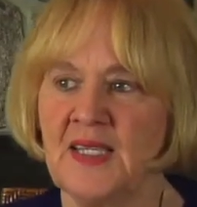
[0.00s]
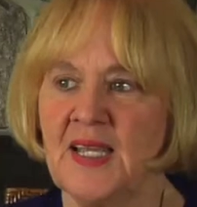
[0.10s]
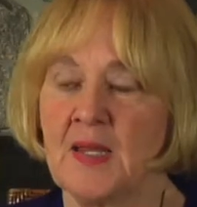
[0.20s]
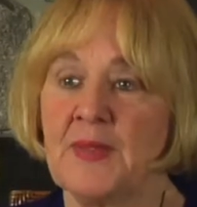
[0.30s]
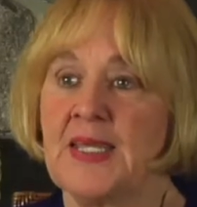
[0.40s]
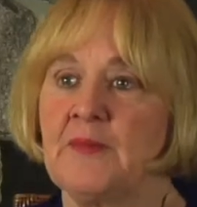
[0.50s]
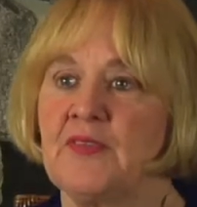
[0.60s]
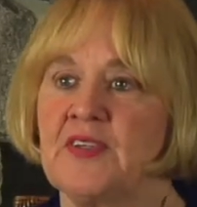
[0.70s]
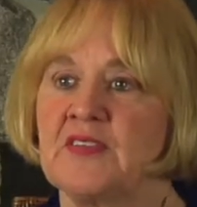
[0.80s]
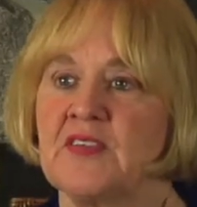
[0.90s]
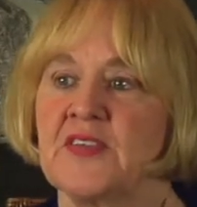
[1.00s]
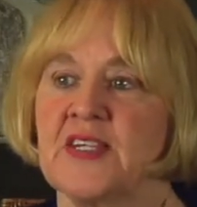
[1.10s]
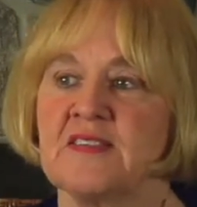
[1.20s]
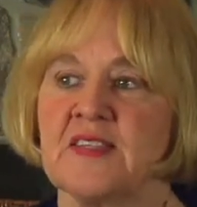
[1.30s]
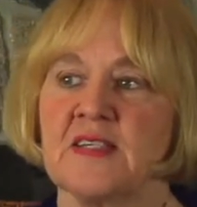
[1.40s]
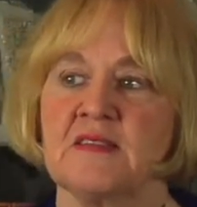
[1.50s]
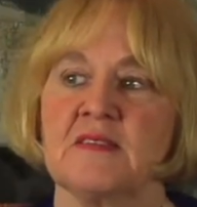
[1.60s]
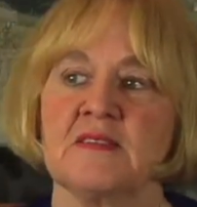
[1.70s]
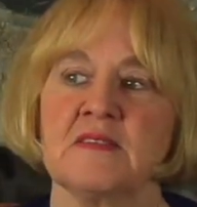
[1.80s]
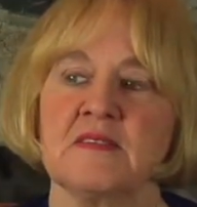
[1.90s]
And I became defensive and I said,
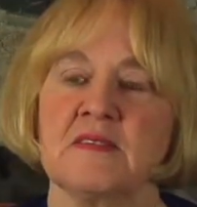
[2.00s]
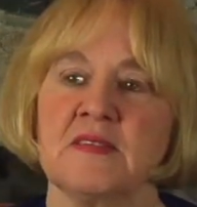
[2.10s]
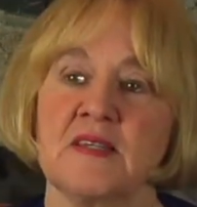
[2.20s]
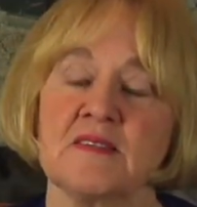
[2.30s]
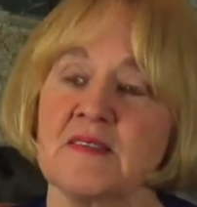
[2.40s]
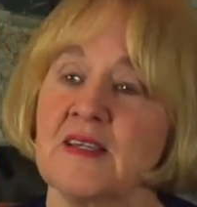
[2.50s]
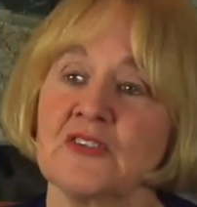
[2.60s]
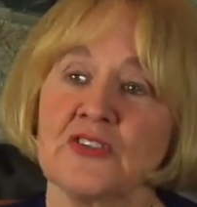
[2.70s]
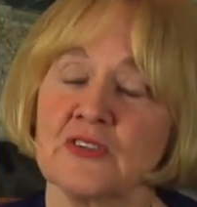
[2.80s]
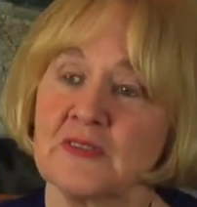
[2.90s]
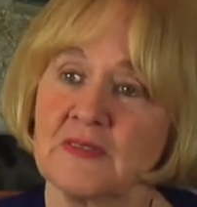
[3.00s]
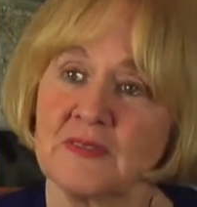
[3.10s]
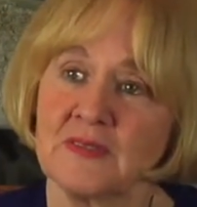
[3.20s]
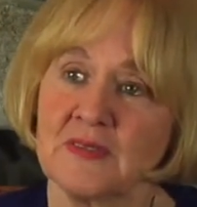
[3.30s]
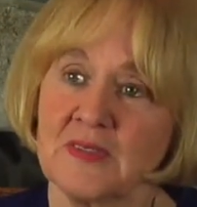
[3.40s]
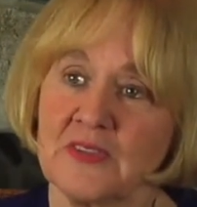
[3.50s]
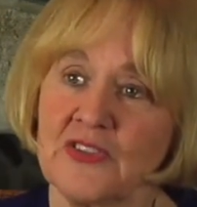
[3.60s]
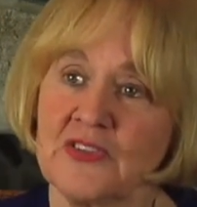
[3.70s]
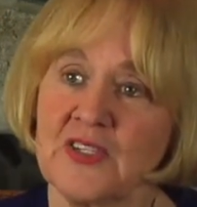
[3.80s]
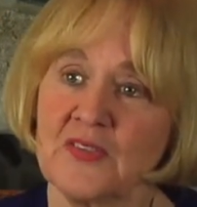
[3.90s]
that is not true.
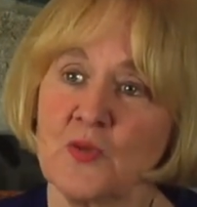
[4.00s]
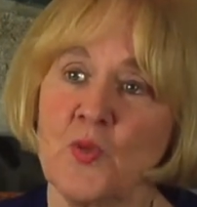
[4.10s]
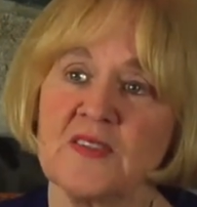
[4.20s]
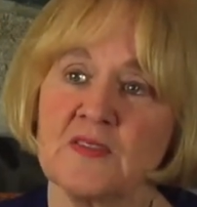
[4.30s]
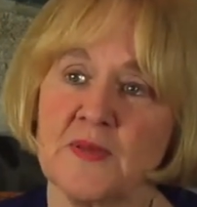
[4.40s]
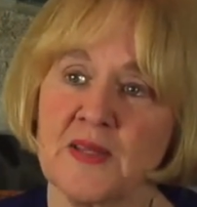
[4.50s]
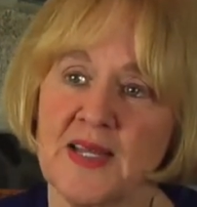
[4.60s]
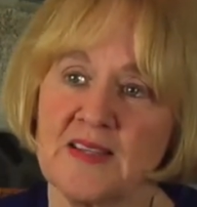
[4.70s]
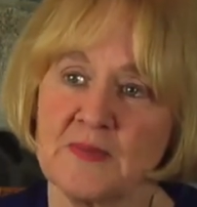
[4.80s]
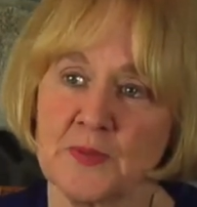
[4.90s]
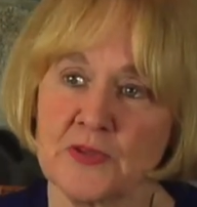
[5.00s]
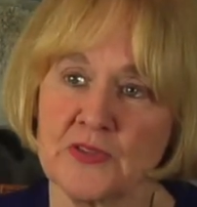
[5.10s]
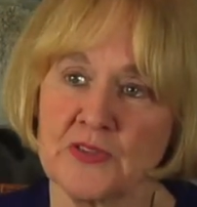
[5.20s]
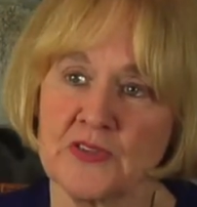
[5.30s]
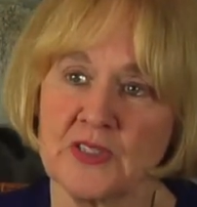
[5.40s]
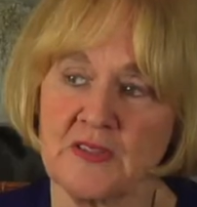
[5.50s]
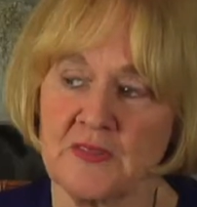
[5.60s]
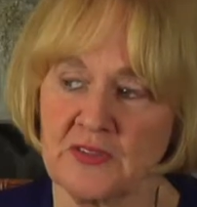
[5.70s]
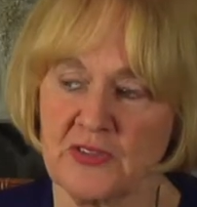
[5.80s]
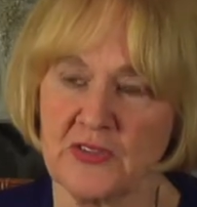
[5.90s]
She has never once been the last person to leave
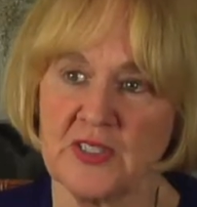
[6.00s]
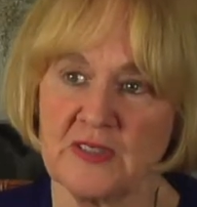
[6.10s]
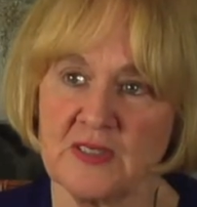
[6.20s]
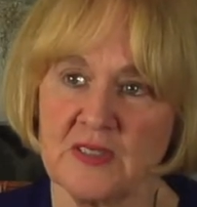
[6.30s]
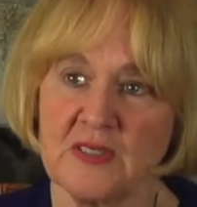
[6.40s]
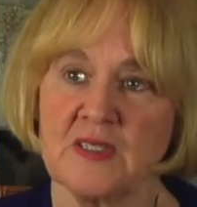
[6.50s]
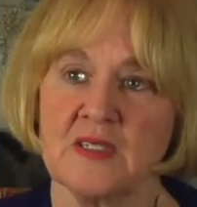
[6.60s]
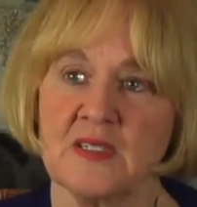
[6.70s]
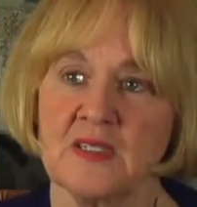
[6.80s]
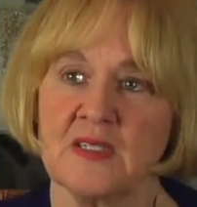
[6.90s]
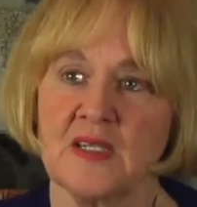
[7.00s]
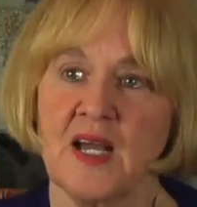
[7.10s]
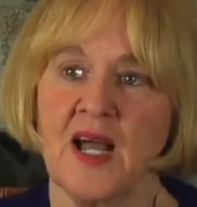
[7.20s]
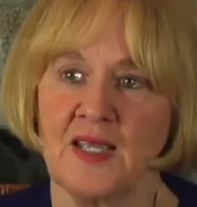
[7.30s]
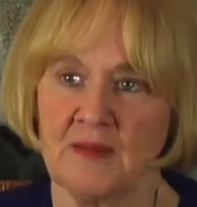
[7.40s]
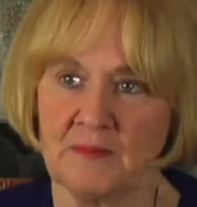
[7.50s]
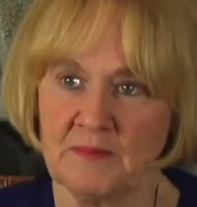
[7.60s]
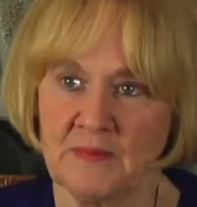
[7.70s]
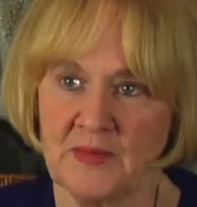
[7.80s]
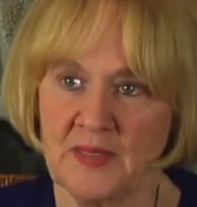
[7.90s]
this unit. I am.
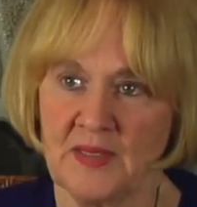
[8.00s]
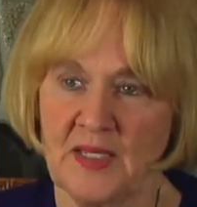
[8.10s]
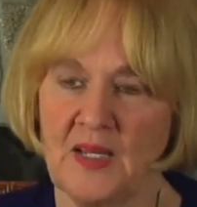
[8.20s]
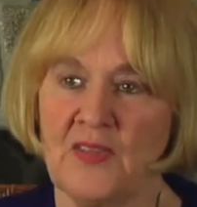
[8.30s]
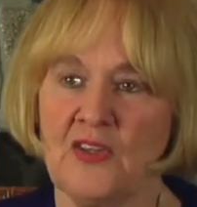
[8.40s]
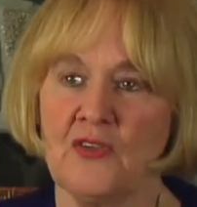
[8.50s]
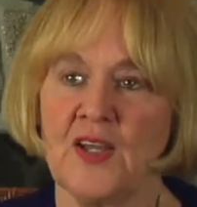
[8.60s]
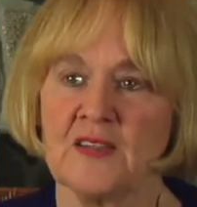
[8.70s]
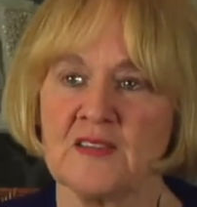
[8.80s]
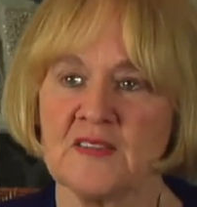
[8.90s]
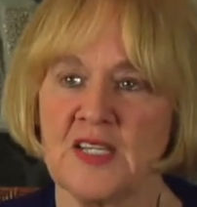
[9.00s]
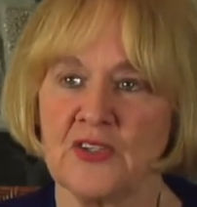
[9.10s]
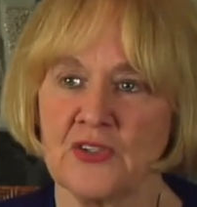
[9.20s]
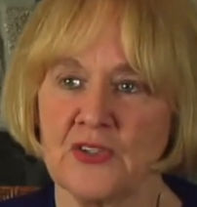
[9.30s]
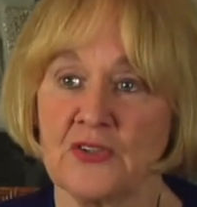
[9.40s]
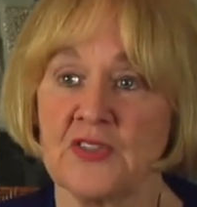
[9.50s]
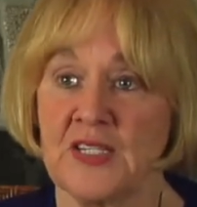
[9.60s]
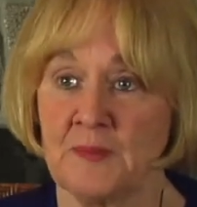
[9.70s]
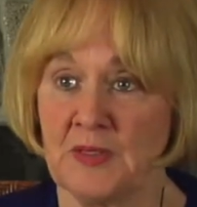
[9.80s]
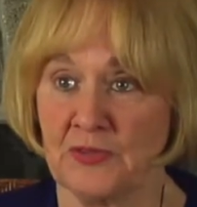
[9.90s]
Anything you've got to say to her, you say
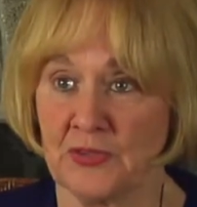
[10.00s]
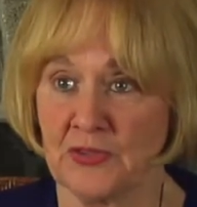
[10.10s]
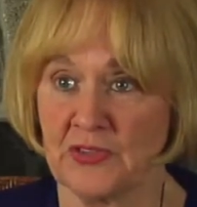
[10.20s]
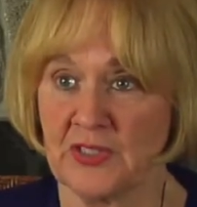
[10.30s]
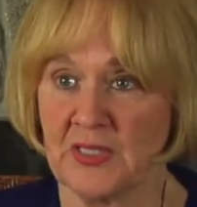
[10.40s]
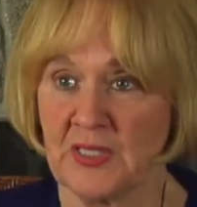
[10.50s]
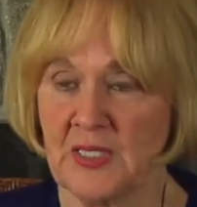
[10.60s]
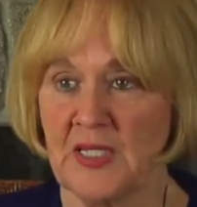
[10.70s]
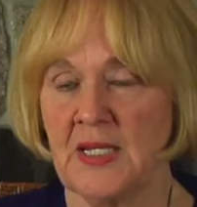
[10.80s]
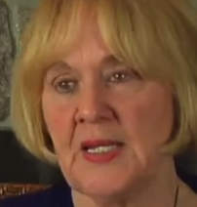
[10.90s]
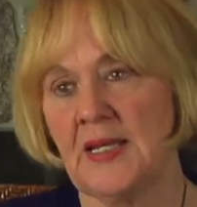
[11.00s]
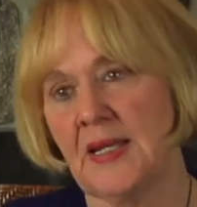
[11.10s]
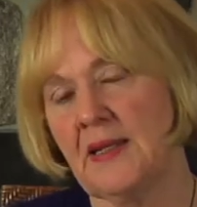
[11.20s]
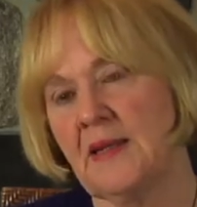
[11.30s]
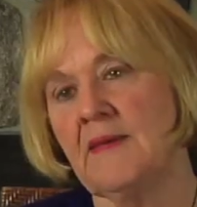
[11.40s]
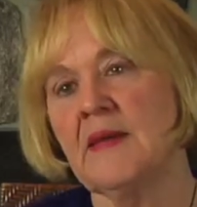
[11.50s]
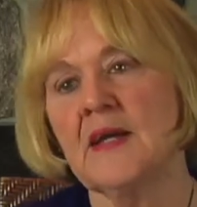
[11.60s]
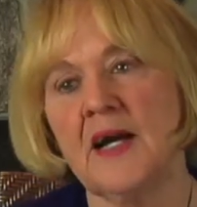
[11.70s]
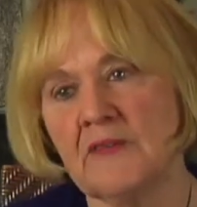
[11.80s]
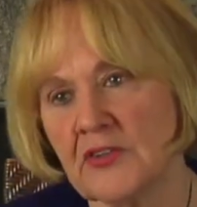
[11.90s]
to me first. And in the
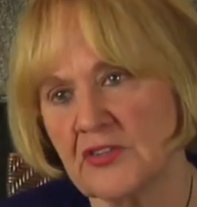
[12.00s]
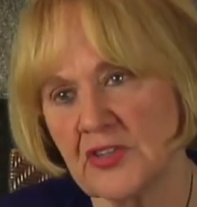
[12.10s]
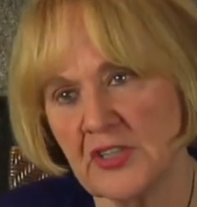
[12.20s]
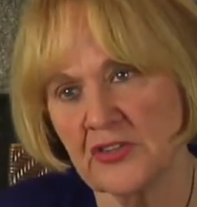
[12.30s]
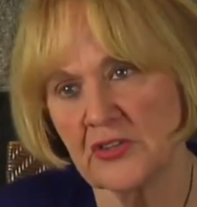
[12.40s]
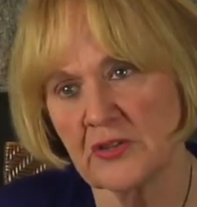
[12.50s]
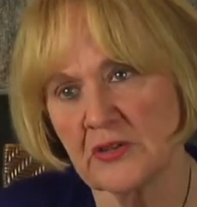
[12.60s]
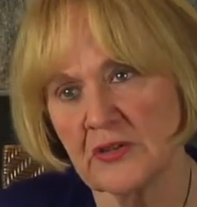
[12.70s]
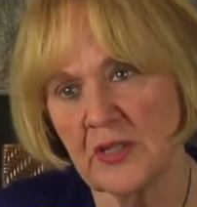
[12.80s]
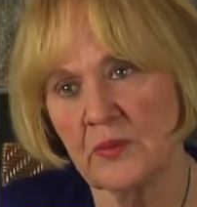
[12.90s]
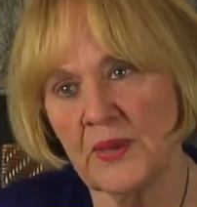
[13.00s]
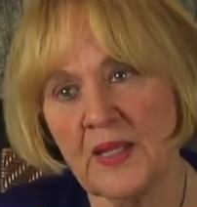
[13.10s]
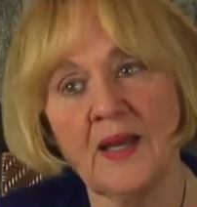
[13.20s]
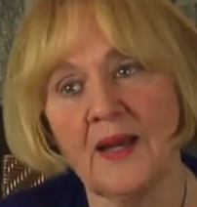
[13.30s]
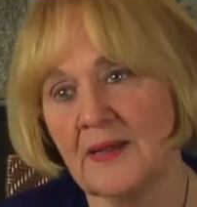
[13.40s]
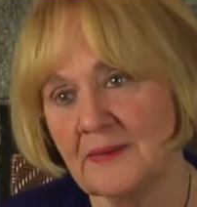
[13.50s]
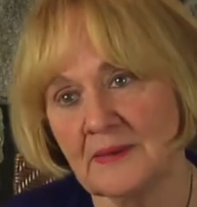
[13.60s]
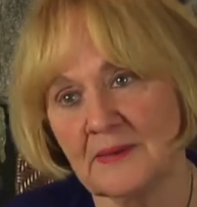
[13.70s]
conversation that we had,